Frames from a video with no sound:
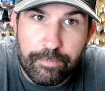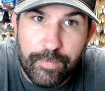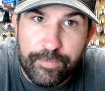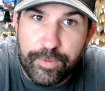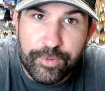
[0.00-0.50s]

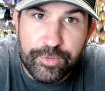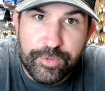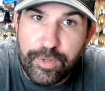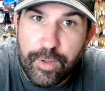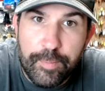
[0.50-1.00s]
if there's
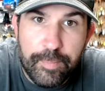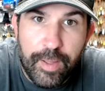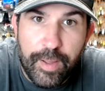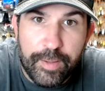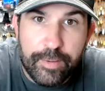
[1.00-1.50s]
some
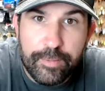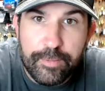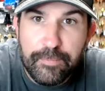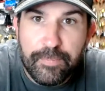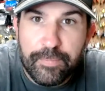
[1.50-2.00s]
like
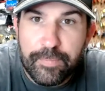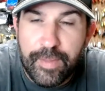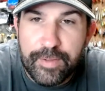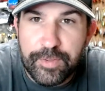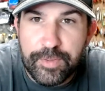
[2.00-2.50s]

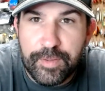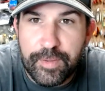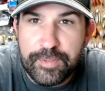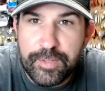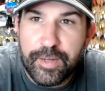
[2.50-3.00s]
that's the thing.
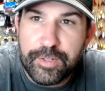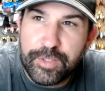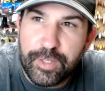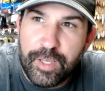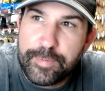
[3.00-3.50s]
That's the kind of
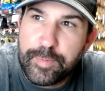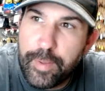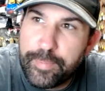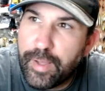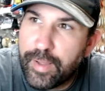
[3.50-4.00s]
shit that keeps me
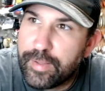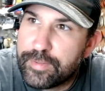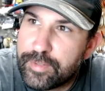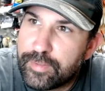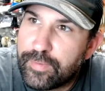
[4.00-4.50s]
up at night. Is